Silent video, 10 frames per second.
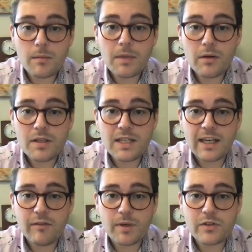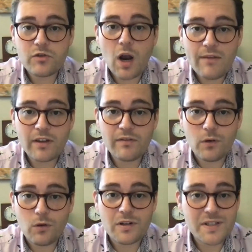community have been striving
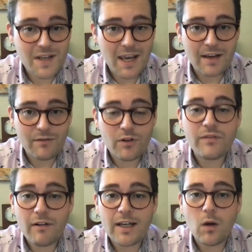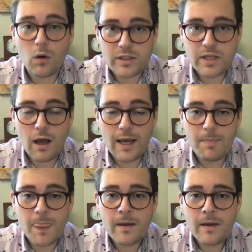for and saying for a very long
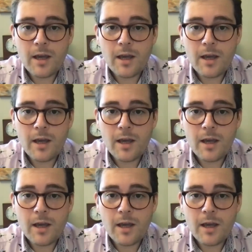time,